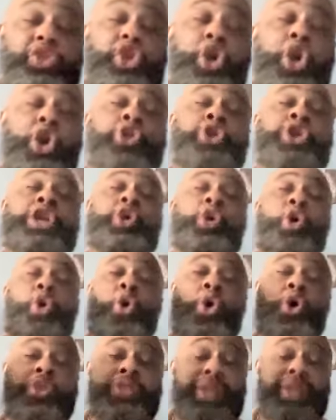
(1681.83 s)
turning
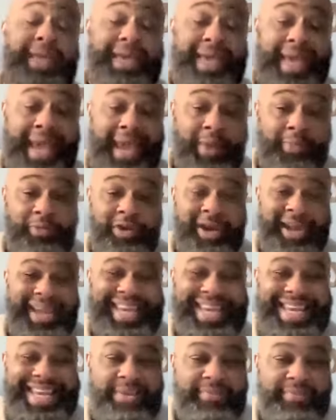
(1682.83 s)
on the camera
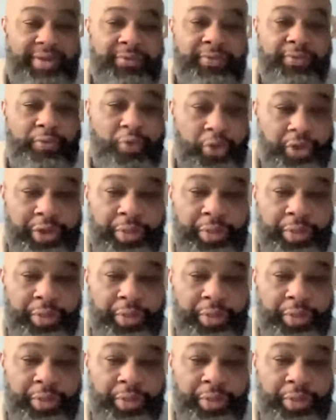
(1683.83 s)
even for